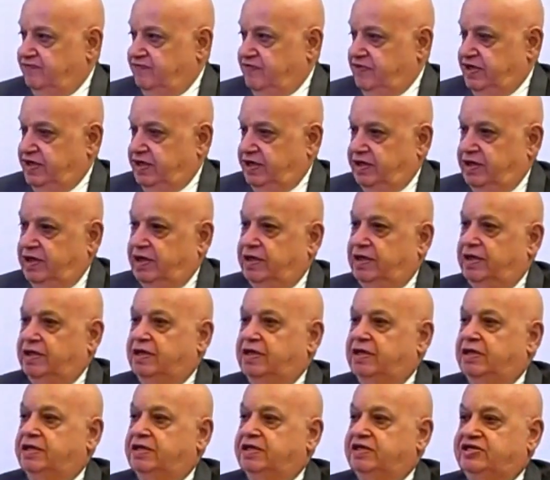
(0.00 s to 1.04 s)
of the
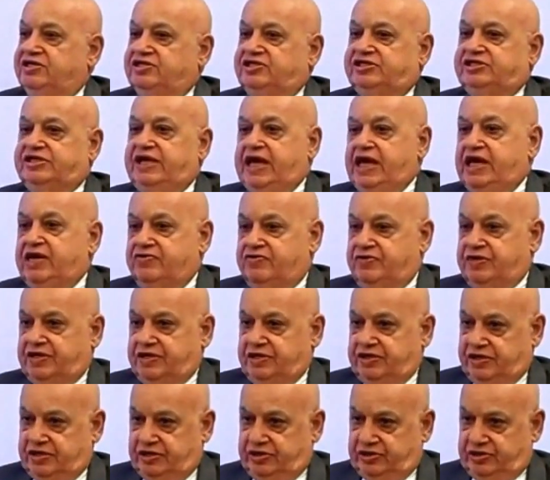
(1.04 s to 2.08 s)

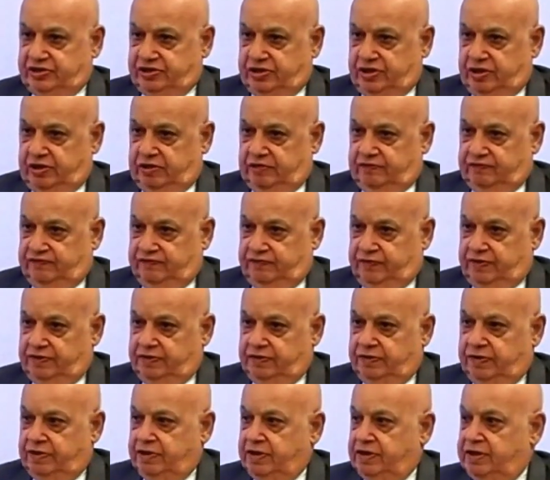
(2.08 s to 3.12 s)
sacredness of
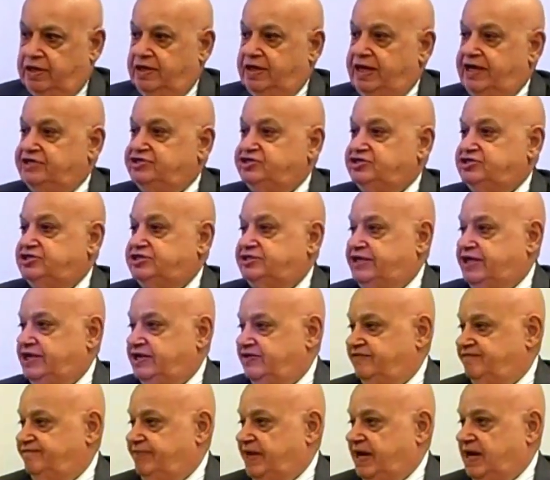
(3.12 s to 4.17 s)

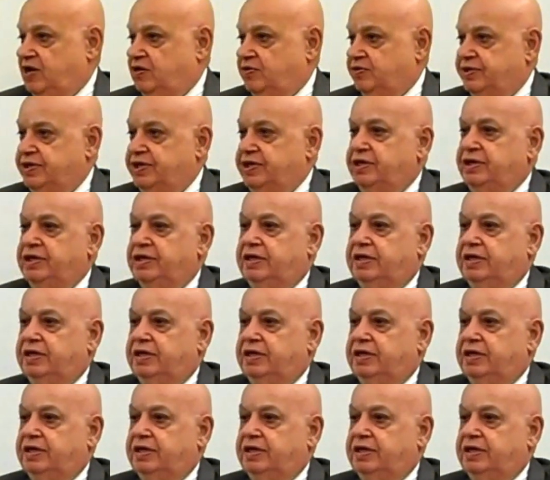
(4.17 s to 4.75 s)
legislative power,